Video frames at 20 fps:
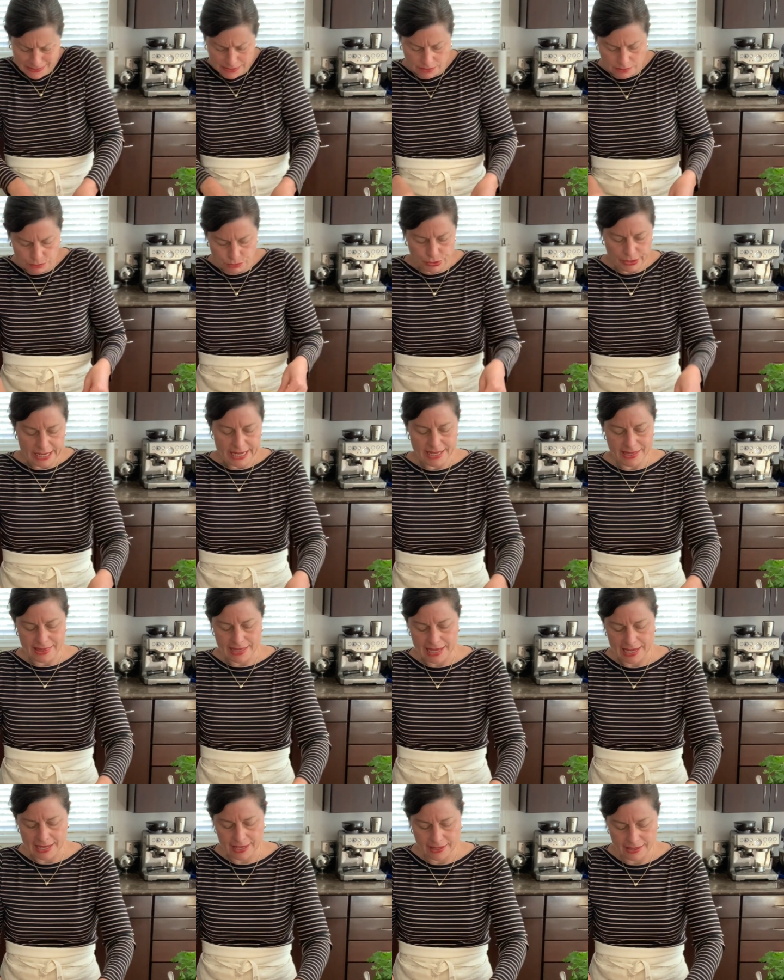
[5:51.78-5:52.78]
break
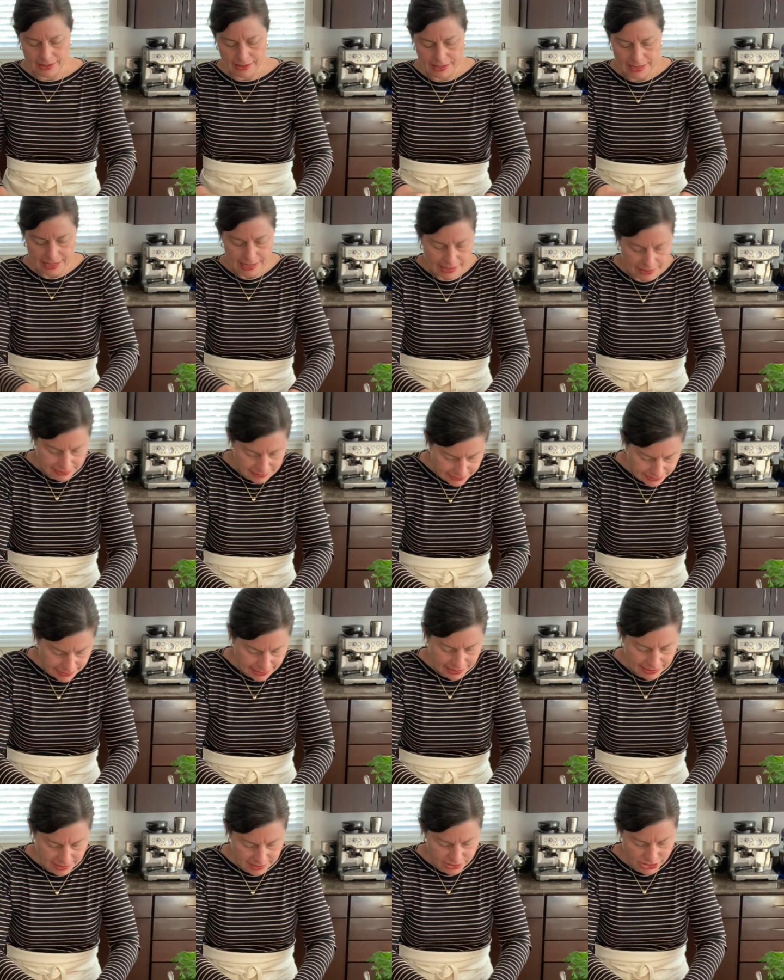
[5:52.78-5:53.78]
that. Yeah,
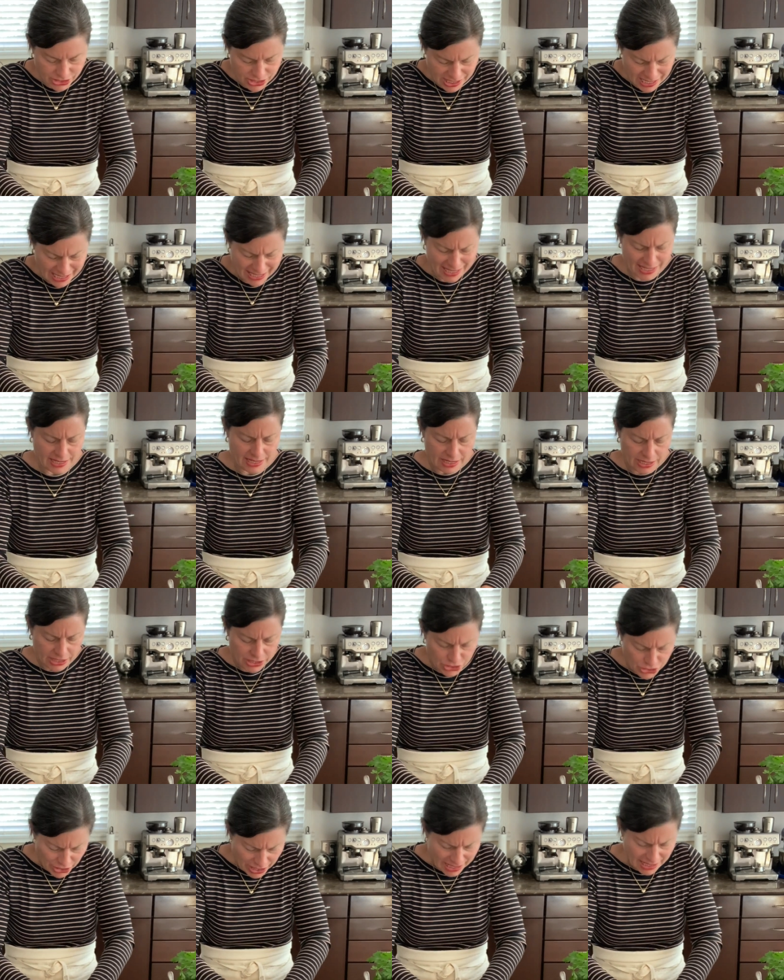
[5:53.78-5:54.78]
okay, just kind of
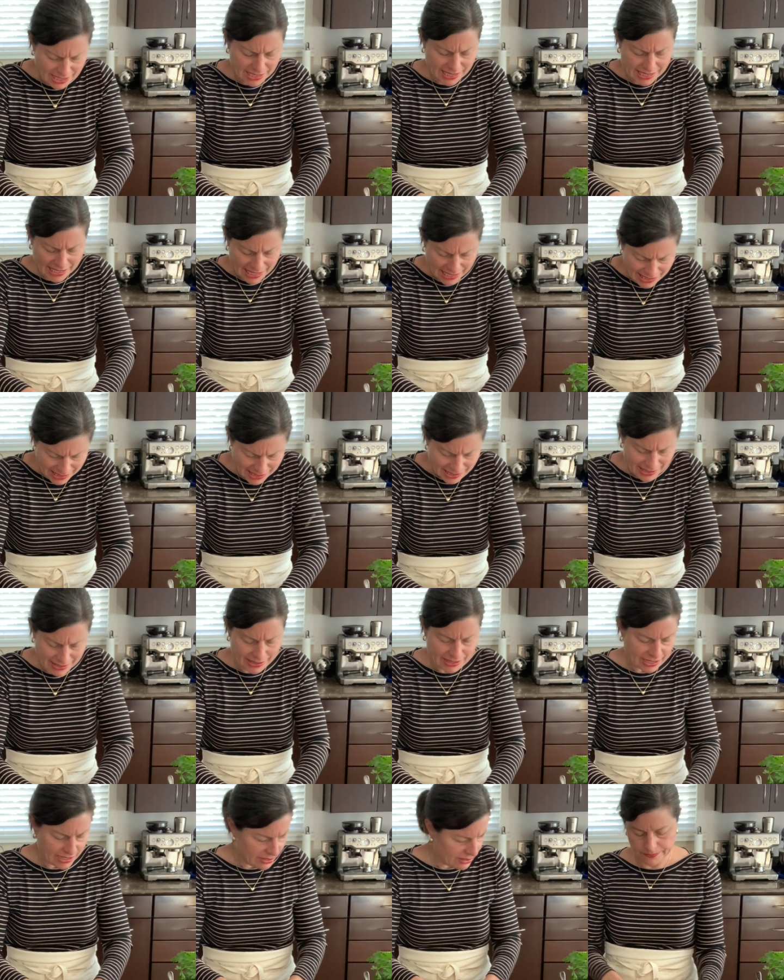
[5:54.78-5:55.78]
try to get it in
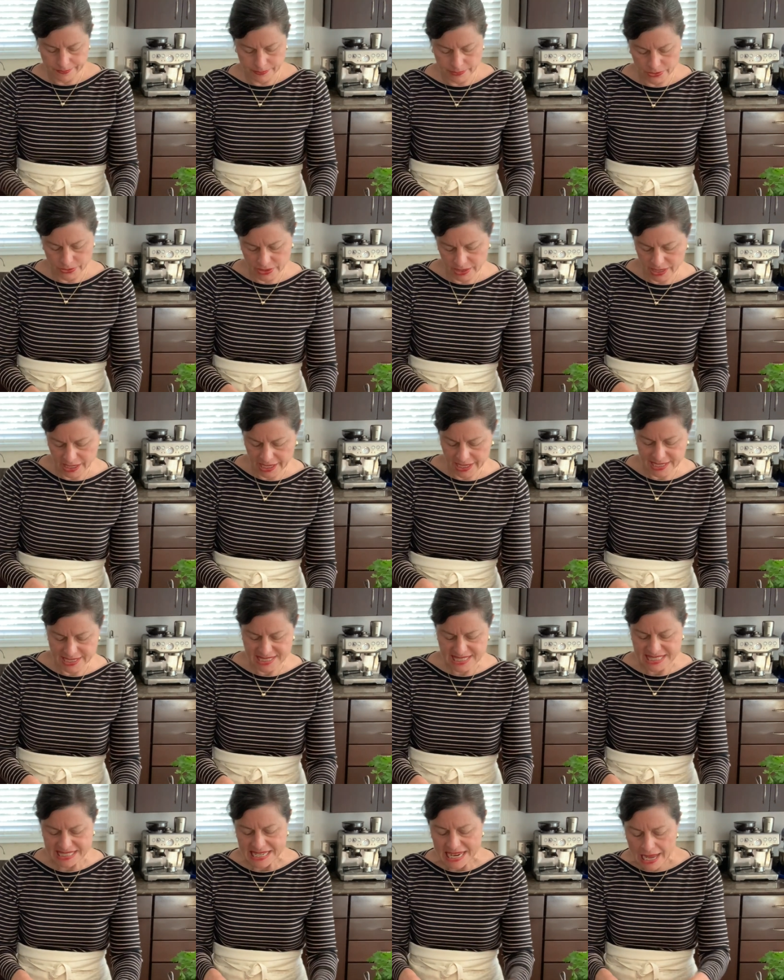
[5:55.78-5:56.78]
there. You can kind of
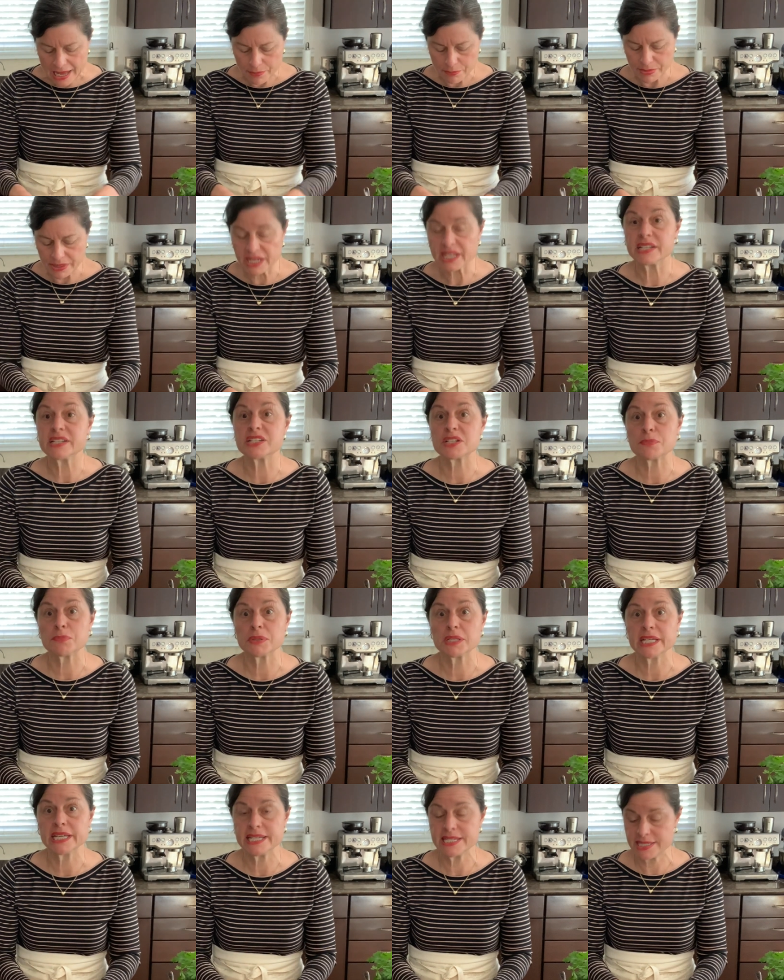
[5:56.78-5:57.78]
snap it into
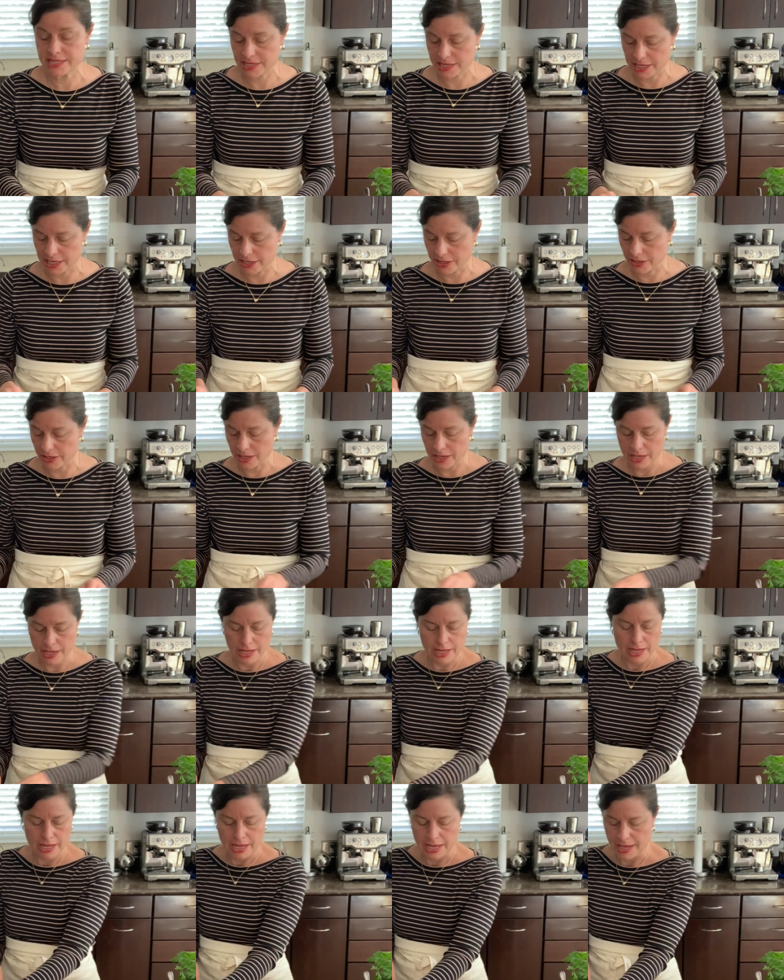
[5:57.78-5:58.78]
place there.
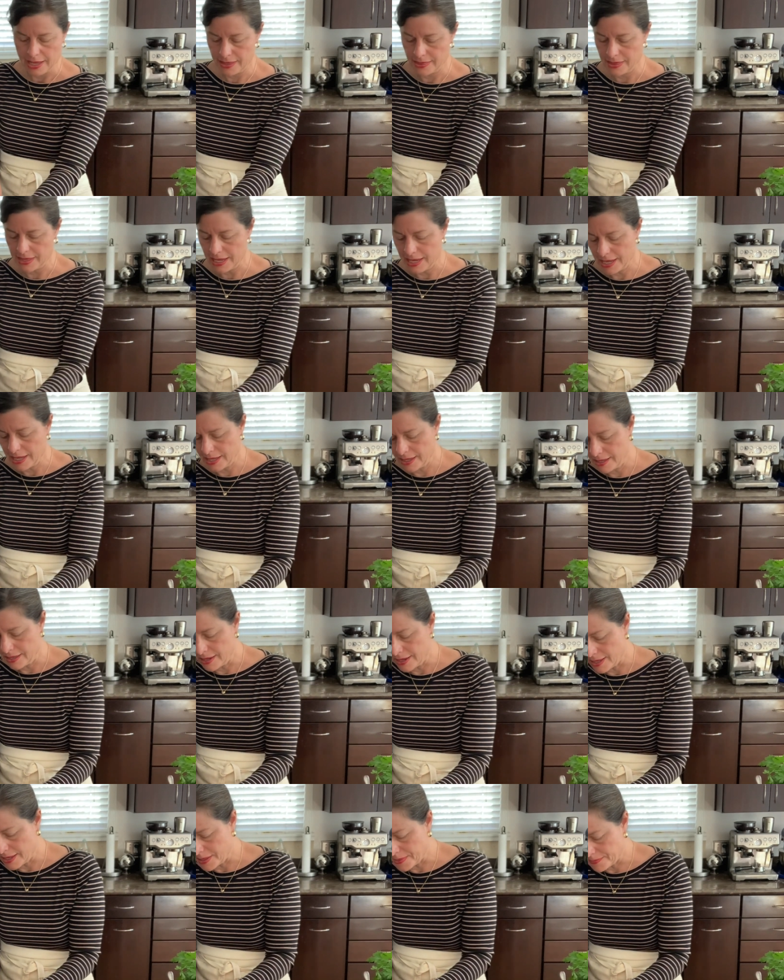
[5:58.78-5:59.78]
And then
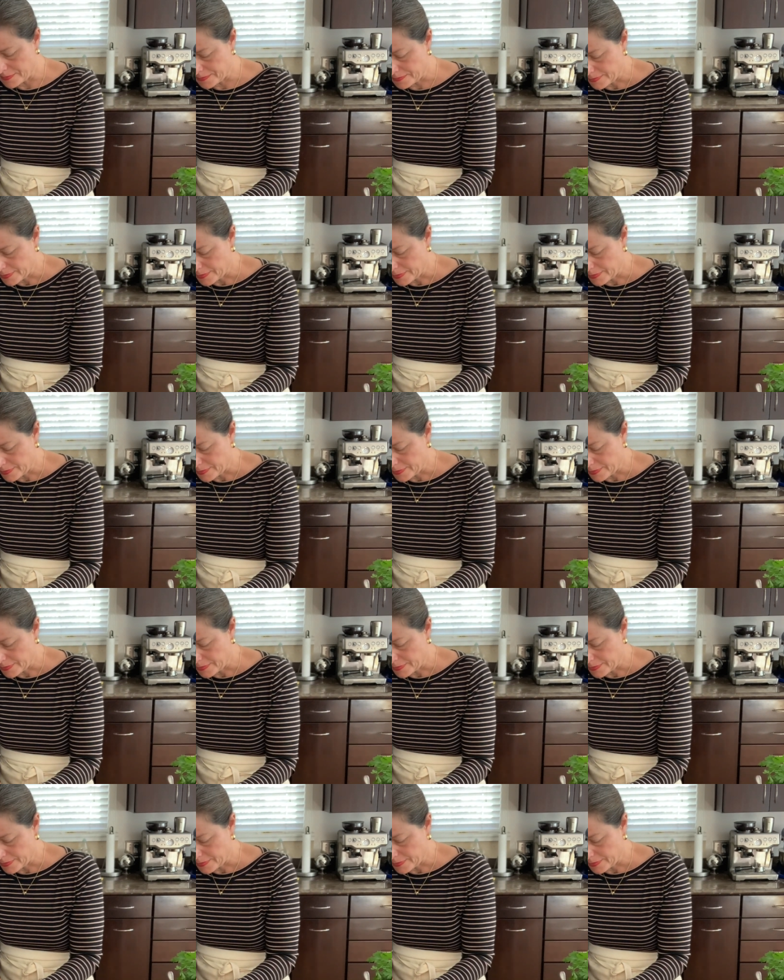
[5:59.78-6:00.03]
I'm